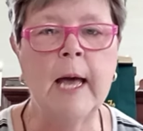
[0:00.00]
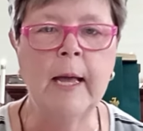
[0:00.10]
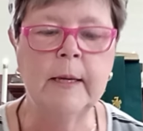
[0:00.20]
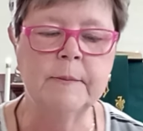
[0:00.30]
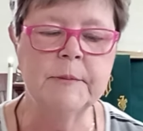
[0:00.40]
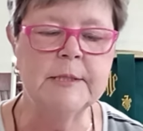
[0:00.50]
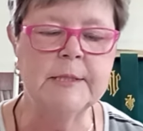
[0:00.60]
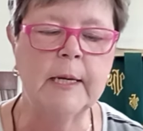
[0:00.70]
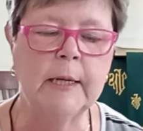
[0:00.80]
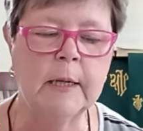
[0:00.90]
I am
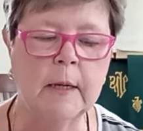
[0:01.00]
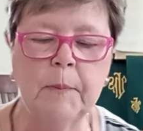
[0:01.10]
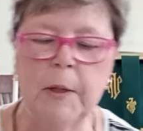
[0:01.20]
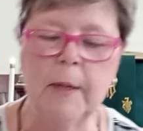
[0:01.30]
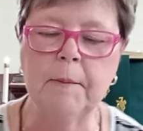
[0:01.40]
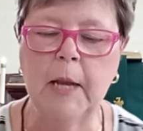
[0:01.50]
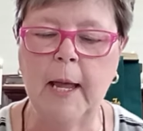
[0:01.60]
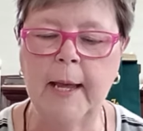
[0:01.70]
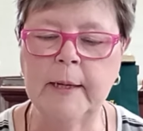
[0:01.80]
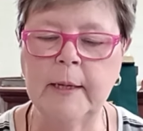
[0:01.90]
setting a plumb
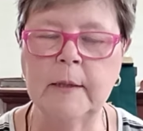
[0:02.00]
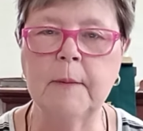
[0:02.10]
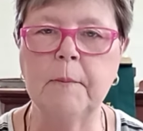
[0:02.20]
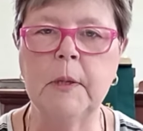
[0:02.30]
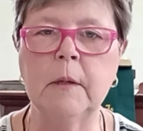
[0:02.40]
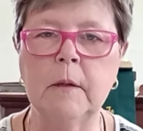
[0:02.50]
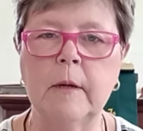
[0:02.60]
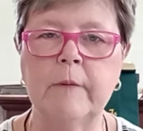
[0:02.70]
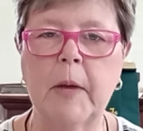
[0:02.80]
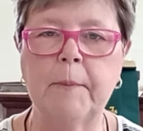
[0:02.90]
line in the middle
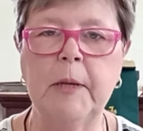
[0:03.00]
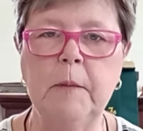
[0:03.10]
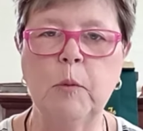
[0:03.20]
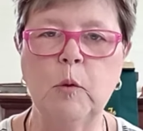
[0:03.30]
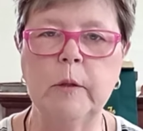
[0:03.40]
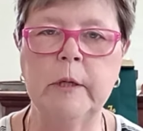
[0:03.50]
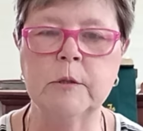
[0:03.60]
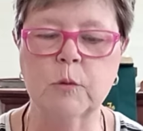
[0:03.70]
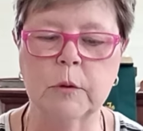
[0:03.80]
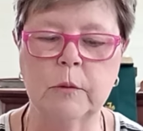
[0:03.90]
of my people
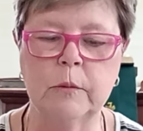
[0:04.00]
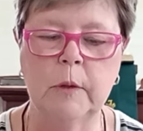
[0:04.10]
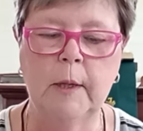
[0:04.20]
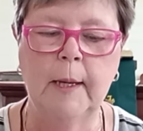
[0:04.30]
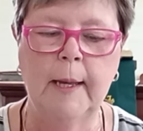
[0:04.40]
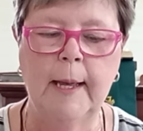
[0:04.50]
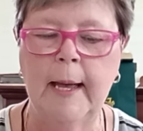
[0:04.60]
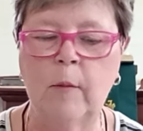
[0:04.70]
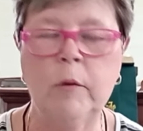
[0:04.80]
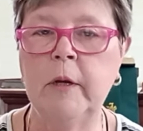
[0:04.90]
Israel.
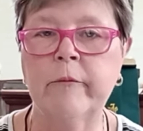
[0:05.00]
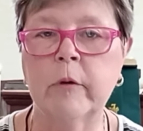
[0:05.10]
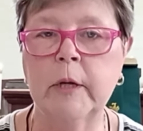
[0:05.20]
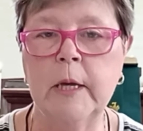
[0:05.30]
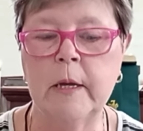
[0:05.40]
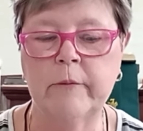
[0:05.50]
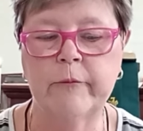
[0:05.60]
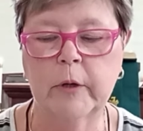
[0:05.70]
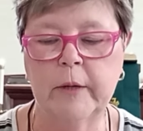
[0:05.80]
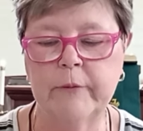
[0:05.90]
I will never again
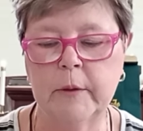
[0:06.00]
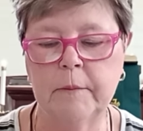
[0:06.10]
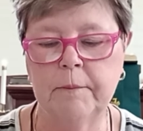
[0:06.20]
forgive them.